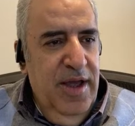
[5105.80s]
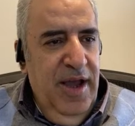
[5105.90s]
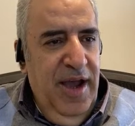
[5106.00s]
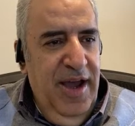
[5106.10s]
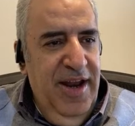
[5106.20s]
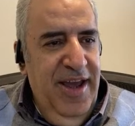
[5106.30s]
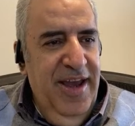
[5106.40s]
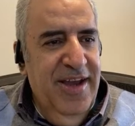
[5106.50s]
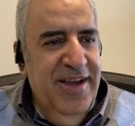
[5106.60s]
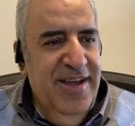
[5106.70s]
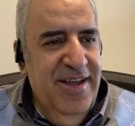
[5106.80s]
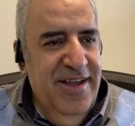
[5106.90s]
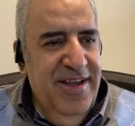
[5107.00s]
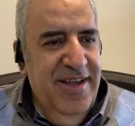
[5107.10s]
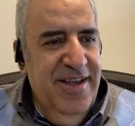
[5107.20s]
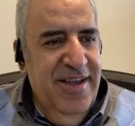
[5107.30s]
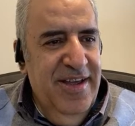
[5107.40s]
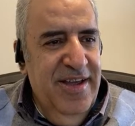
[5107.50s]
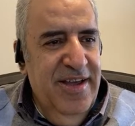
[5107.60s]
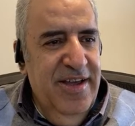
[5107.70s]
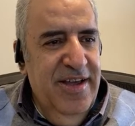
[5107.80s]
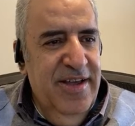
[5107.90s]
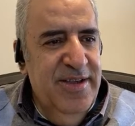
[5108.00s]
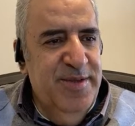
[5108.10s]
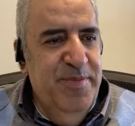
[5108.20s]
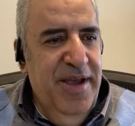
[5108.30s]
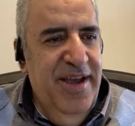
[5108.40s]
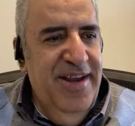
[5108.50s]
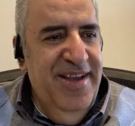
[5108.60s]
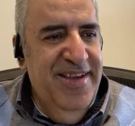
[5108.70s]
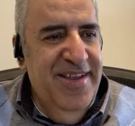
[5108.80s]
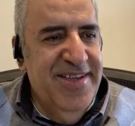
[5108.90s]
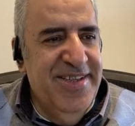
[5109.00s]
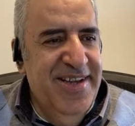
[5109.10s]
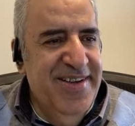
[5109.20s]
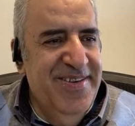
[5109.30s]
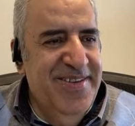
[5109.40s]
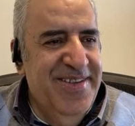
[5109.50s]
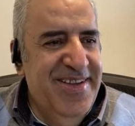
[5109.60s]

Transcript: Alek Zbali. That's not good.